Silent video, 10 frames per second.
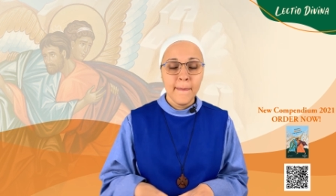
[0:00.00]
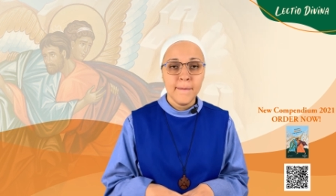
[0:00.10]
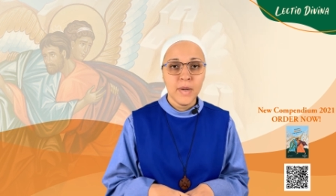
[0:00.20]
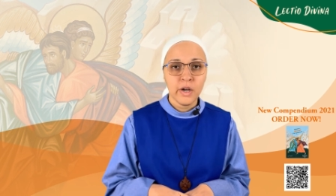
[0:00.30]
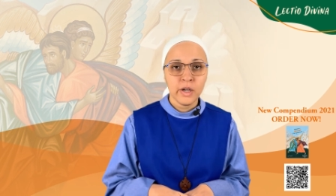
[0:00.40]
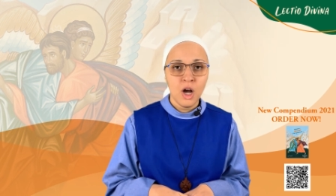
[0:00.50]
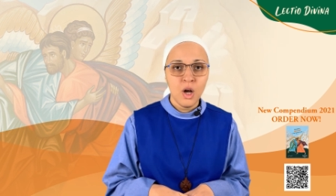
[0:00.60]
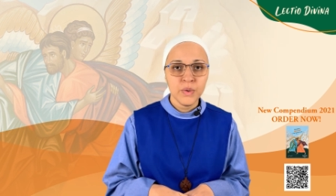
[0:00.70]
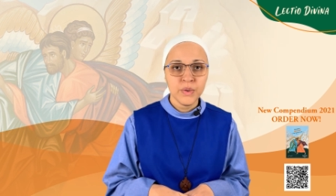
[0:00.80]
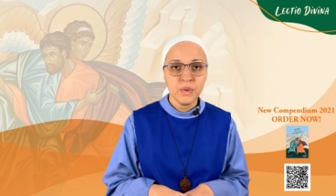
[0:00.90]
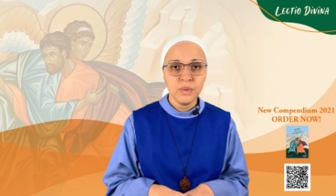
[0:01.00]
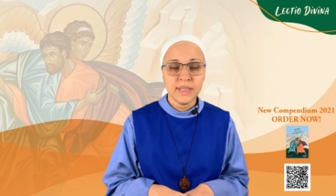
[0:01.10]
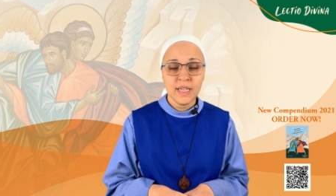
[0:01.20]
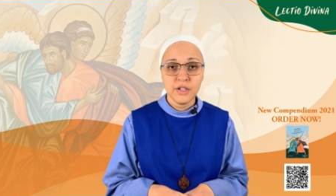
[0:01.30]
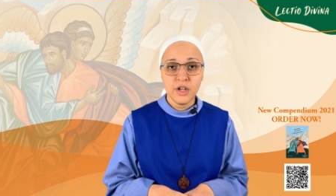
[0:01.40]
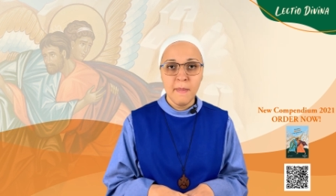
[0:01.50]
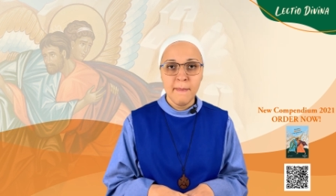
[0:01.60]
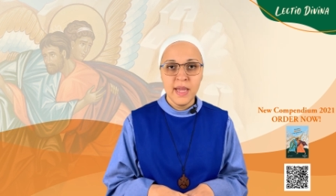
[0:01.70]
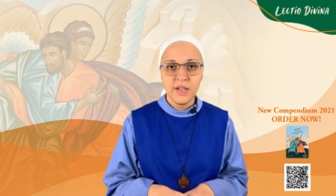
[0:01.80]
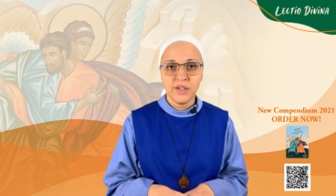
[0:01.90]
Mark also does not
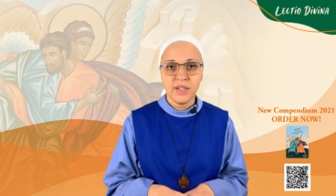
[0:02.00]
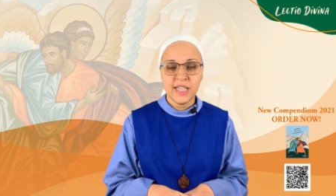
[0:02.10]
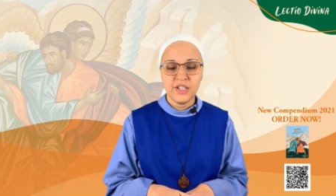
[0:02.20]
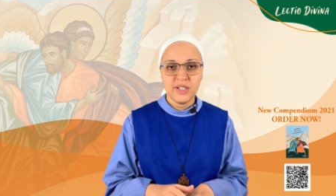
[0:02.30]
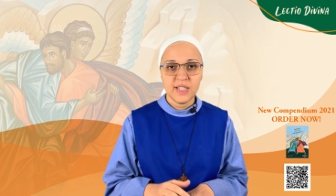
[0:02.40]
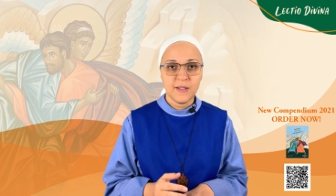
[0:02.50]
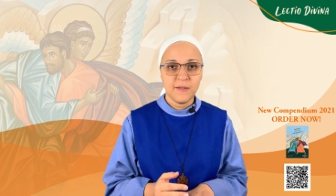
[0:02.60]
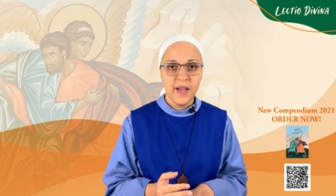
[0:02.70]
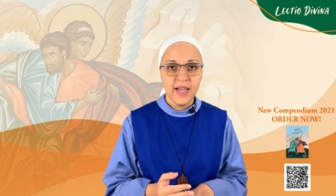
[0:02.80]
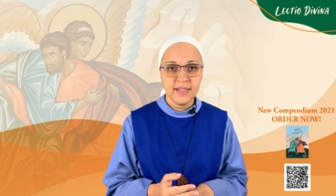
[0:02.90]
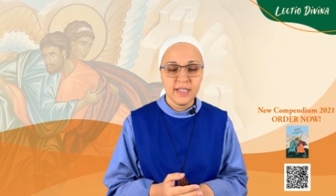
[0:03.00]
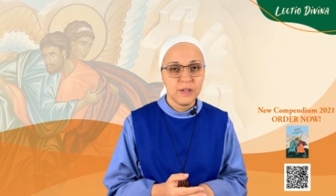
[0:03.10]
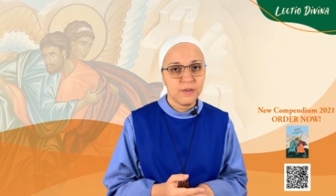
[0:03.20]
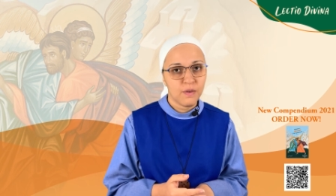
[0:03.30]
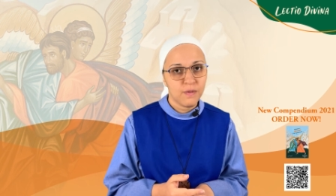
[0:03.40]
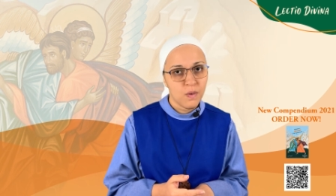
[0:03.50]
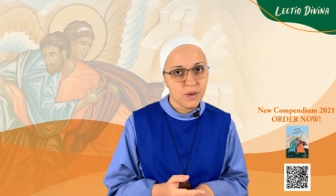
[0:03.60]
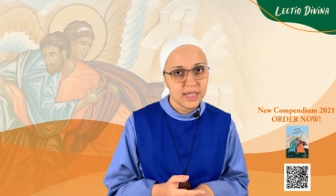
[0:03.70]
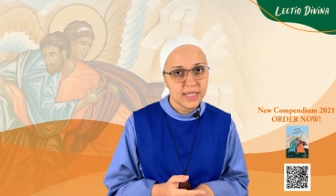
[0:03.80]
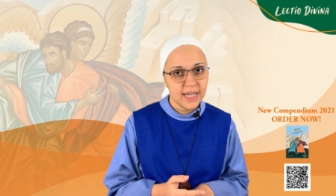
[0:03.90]
mention that Jesus fasted for
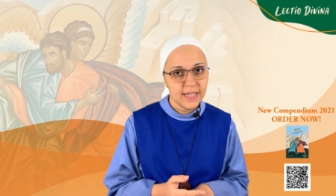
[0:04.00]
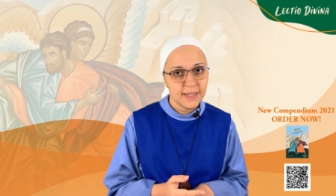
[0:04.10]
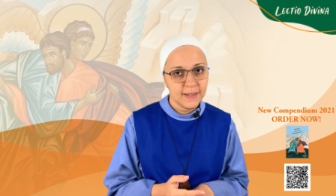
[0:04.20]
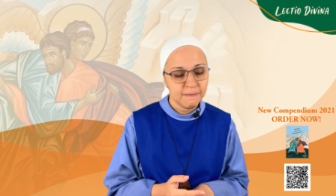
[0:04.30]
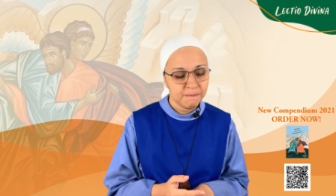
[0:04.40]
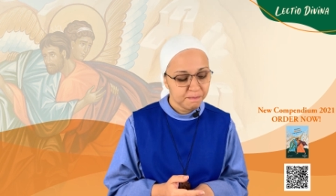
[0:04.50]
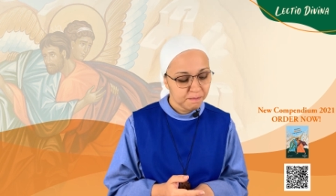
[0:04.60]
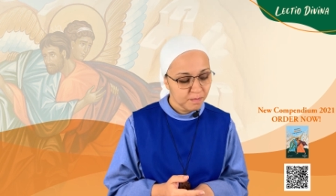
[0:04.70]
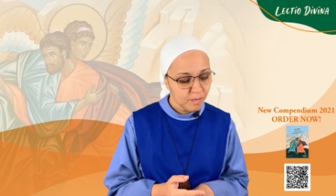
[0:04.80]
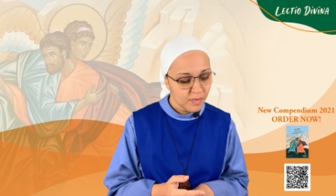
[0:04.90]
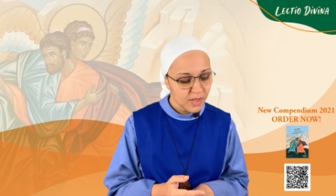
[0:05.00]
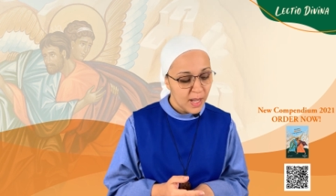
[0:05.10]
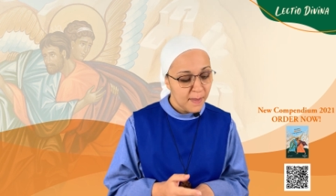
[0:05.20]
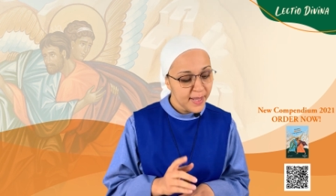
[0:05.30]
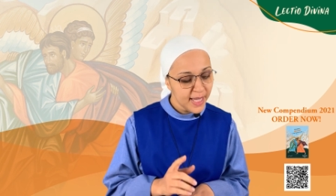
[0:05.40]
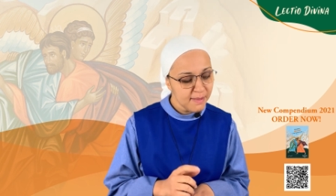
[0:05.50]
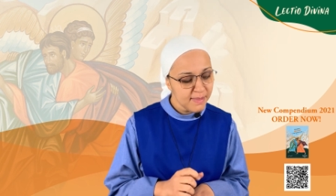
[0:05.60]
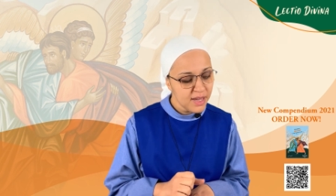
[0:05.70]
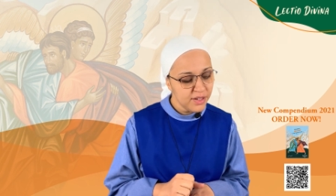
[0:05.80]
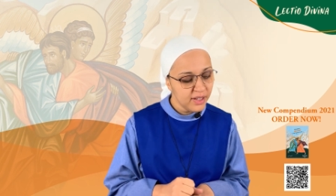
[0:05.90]
40 days, but he
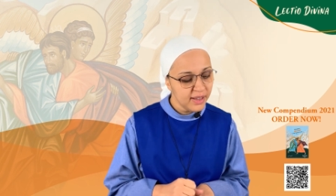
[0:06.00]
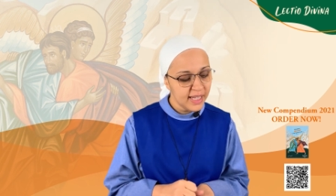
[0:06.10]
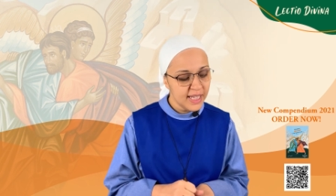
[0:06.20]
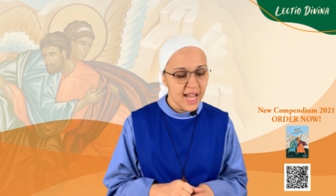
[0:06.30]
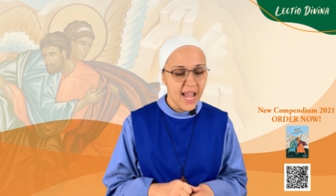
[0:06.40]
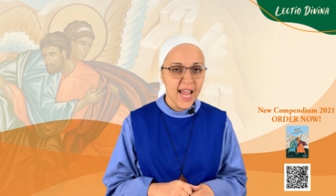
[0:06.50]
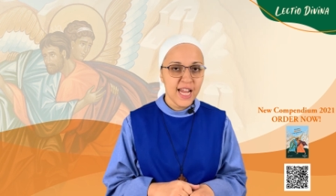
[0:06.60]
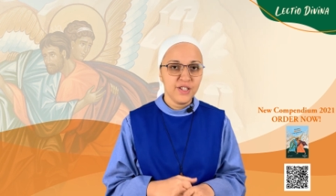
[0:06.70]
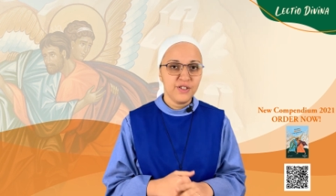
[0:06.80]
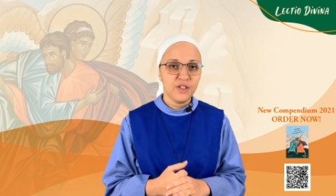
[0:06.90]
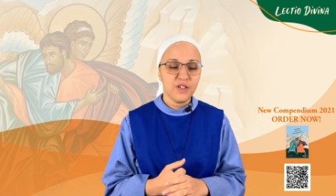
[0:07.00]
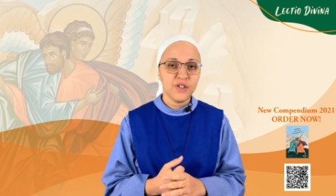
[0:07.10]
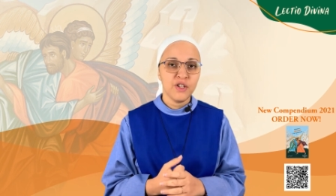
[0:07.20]
mentioned that the angels